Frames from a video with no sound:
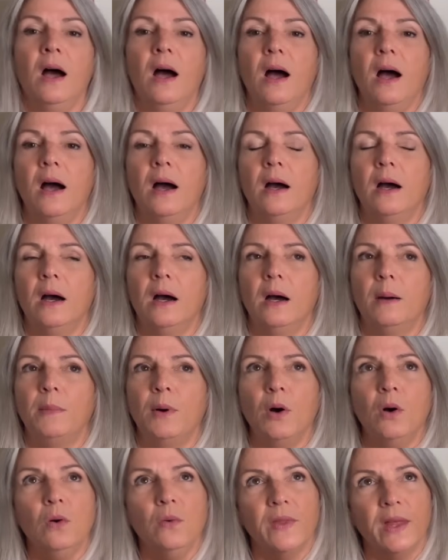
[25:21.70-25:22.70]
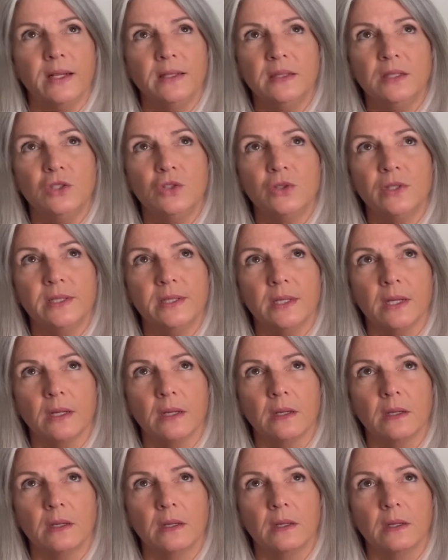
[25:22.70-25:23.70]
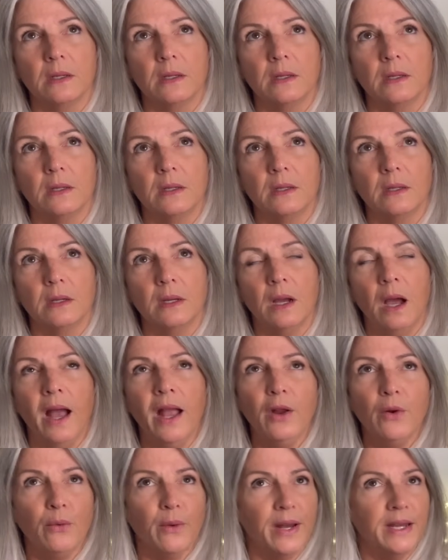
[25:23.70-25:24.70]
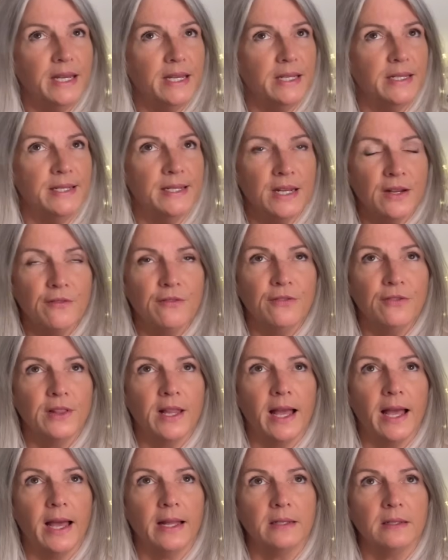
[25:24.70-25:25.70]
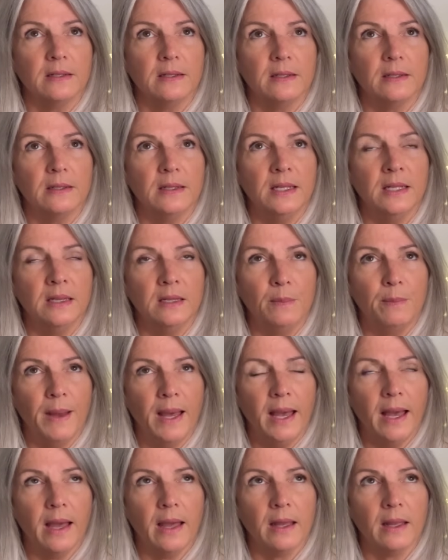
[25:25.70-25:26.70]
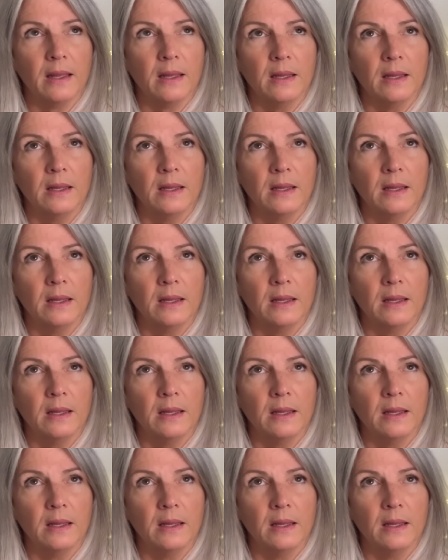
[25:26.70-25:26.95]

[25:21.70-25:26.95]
Oh, that's interesting. I already knit flat in the back.